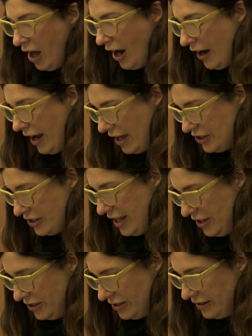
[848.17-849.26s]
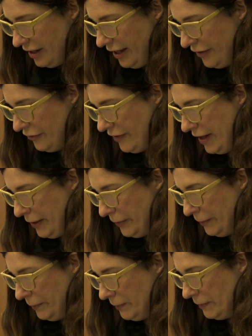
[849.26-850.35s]
Our education had
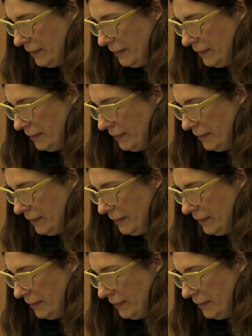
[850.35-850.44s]
failed.